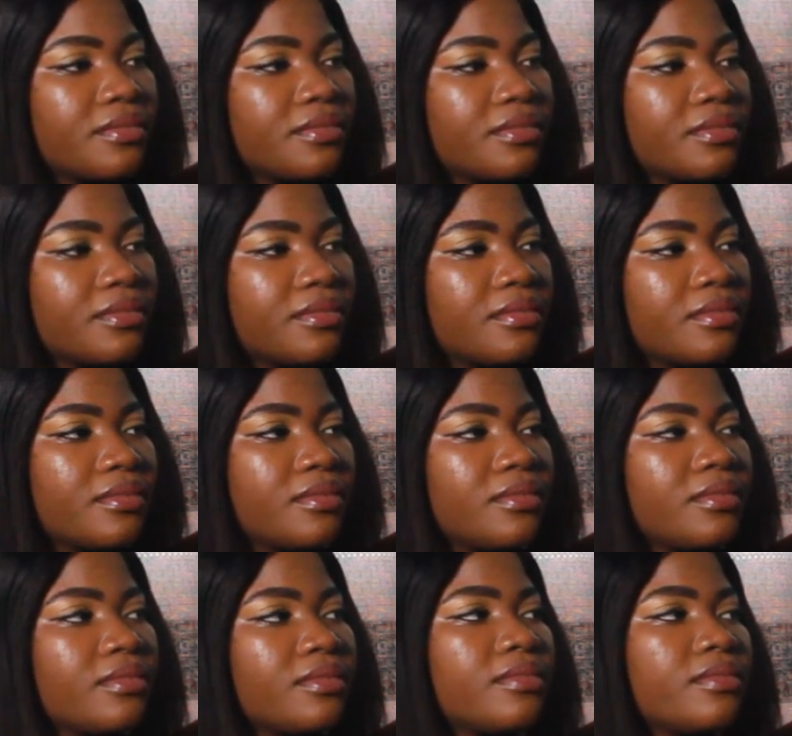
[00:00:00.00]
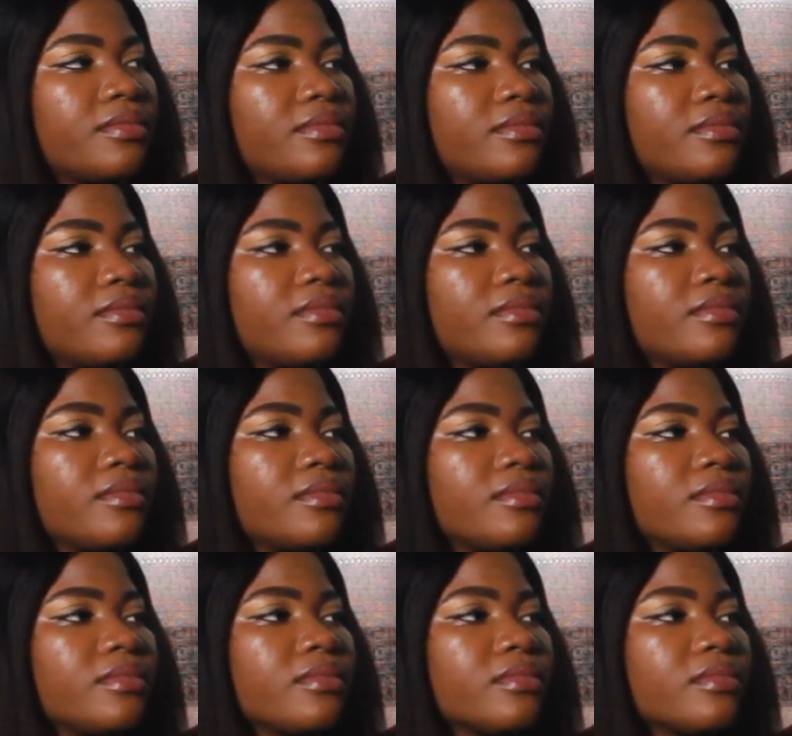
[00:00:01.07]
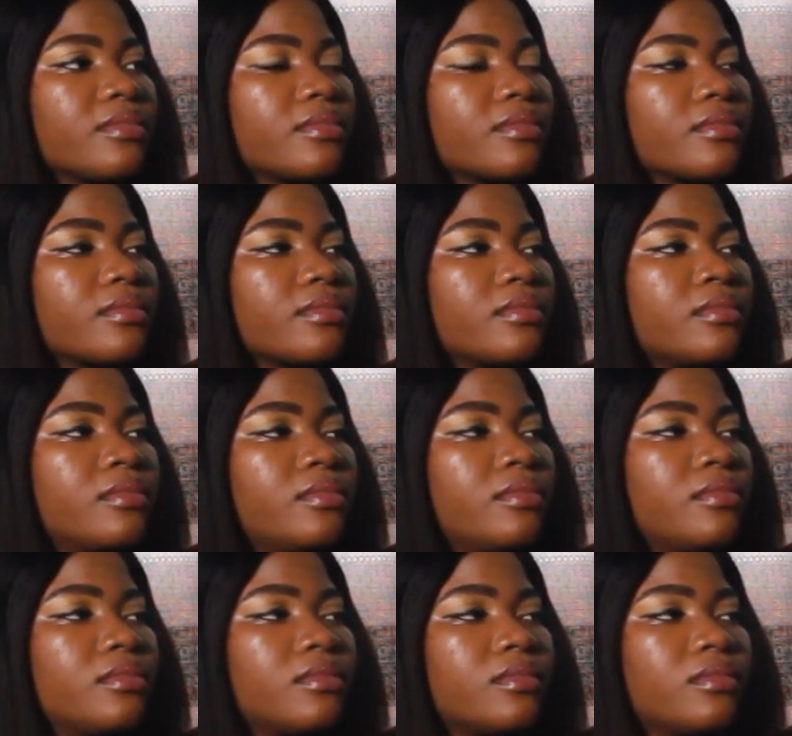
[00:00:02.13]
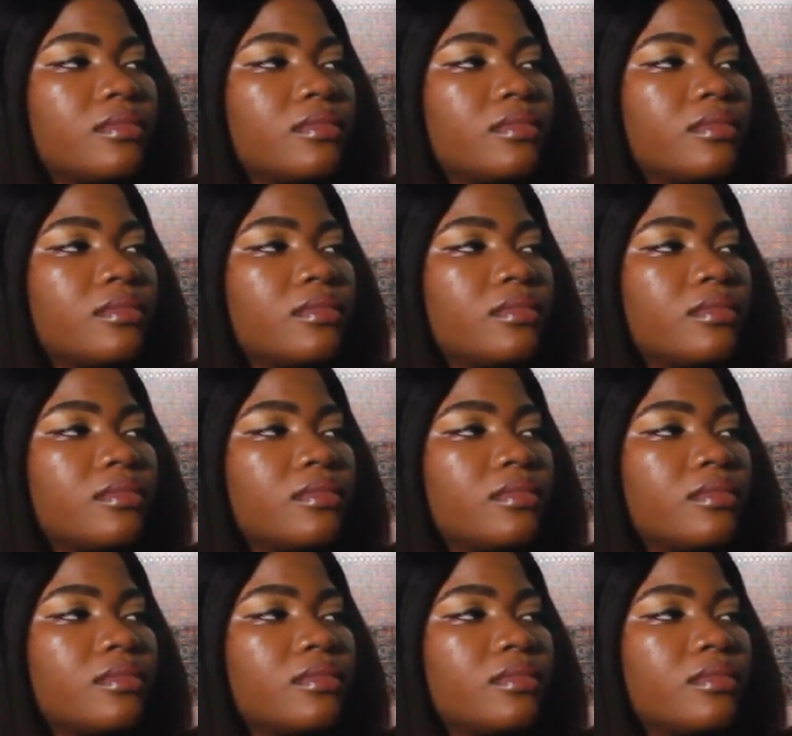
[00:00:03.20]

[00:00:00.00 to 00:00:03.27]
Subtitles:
This person isn't speaking.